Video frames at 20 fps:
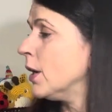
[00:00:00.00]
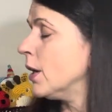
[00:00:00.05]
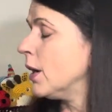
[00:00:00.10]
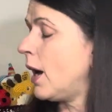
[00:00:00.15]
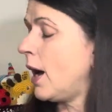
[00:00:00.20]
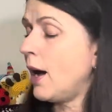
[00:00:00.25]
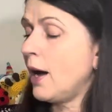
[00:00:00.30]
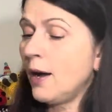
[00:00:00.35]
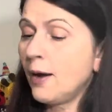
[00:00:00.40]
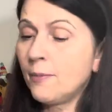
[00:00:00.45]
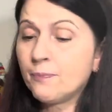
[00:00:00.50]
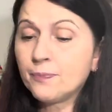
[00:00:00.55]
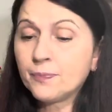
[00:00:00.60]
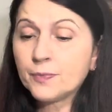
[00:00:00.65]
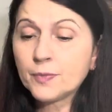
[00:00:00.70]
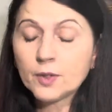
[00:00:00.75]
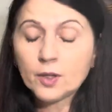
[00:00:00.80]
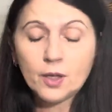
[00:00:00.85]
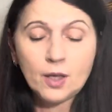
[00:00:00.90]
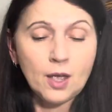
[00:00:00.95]

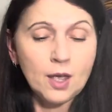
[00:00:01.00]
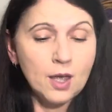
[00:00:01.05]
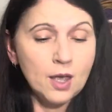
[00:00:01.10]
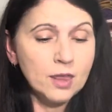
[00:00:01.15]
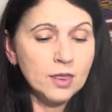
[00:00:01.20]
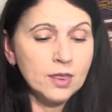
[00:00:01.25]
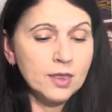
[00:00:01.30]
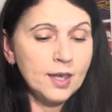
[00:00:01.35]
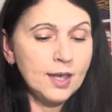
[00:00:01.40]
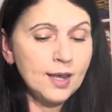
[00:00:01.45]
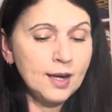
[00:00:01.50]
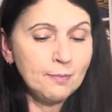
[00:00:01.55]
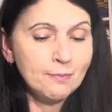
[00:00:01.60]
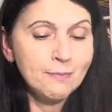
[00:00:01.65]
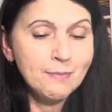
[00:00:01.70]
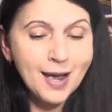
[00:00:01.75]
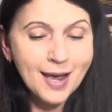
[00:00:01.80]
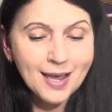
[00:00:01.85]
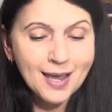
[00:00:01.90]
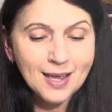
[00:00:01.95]
And
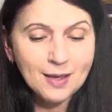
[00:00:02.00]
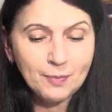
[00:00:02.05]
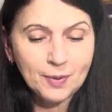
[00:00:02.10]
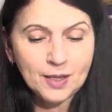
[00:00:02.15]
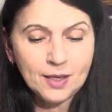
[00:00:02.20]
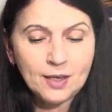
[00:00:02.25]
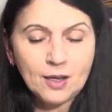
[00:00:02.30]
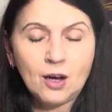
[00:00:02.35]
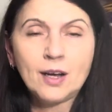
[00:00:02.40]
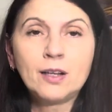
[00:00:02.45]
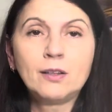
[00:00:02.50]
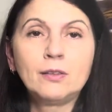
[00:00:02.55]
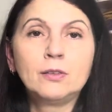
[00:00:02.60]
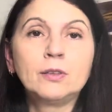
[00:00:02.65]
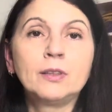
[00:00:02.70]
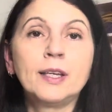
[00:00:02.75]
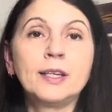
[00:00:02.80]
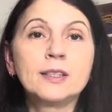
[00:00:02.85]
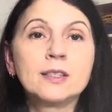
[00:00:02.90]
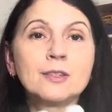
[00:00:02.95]
then maybe I'll
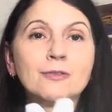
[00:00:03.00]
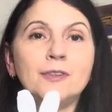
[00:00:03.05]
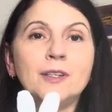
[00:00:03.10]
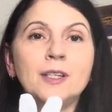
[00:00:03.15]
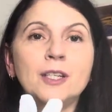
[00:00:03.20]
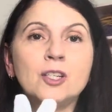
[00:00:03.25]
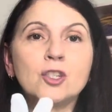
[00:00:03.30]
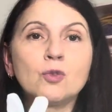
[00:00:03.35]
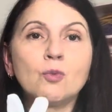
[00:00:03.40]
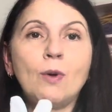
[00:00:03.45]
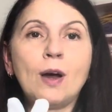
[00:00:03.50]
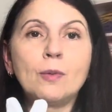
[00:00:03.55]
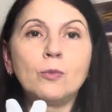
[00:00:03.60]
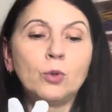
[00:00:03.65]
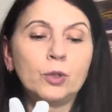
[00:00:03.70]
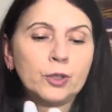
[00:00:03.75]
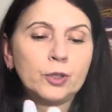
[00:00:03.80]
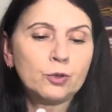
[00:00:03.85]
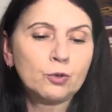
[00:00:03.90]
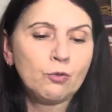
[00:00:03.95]
get to finish 1
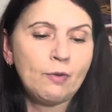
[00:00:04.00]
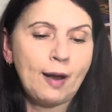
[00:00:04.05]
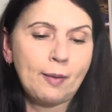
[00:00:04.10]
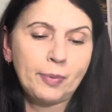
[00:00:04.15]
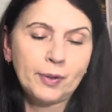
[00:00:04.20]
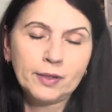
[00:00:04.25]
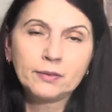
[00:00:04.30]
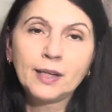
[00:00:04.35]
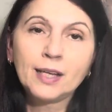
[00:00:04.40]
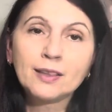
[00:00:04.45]
more little rabbit.